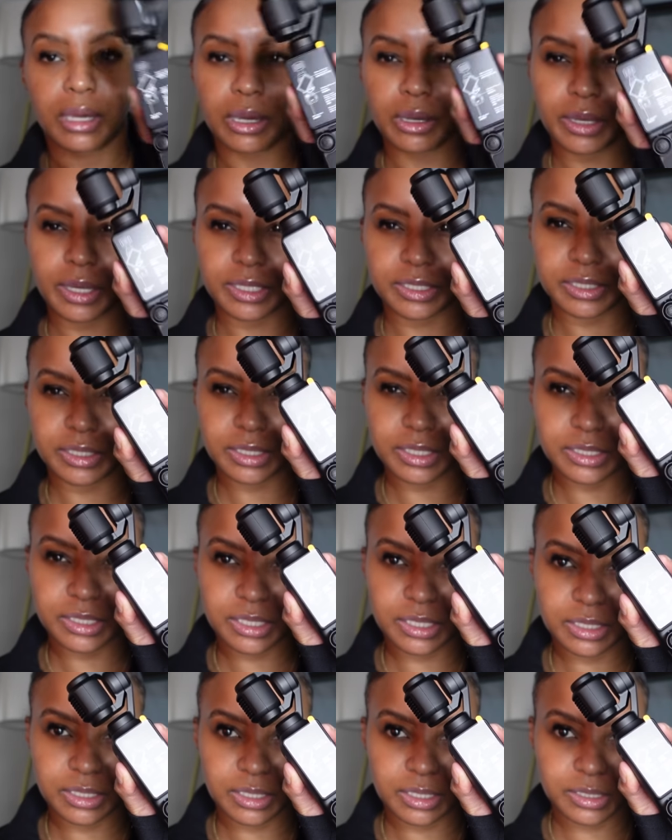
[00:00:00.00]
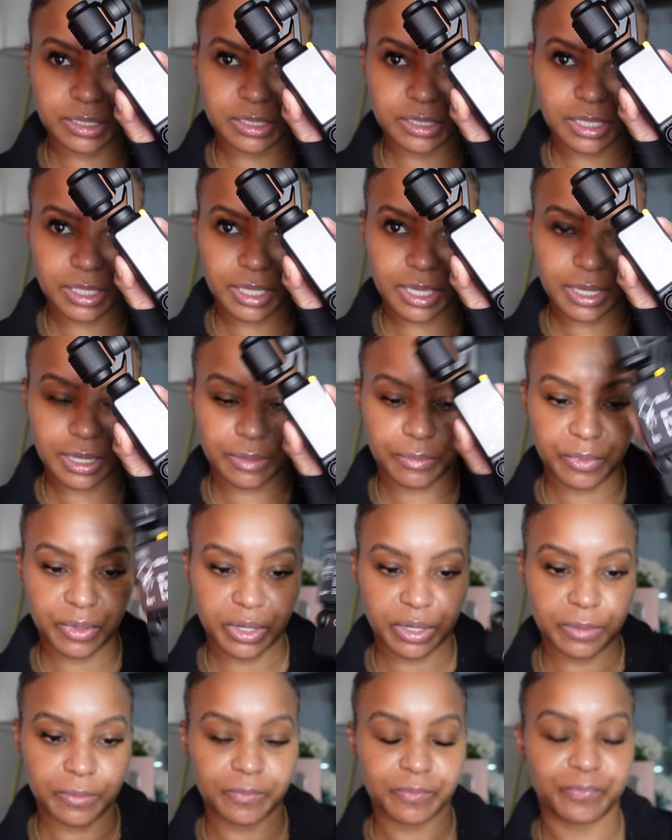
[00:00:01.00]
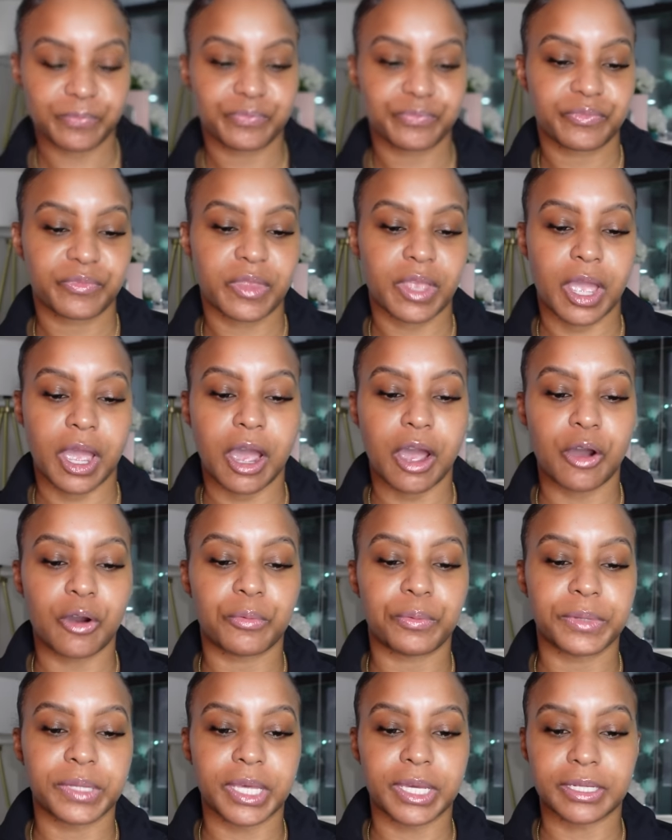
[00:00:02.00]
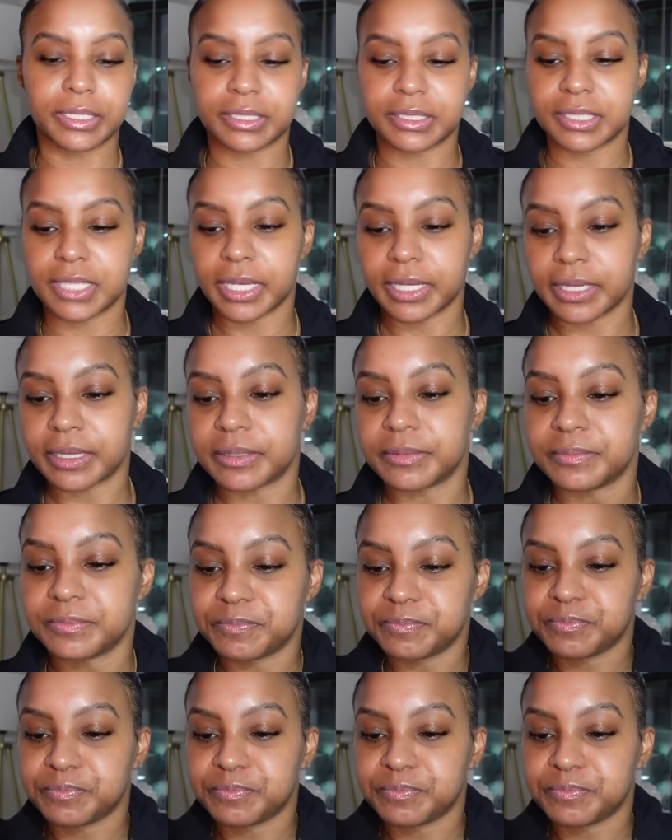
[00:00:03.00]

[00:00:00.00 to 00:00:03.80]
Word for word: Okay, so let's, this is the camera. I'll open that in a second.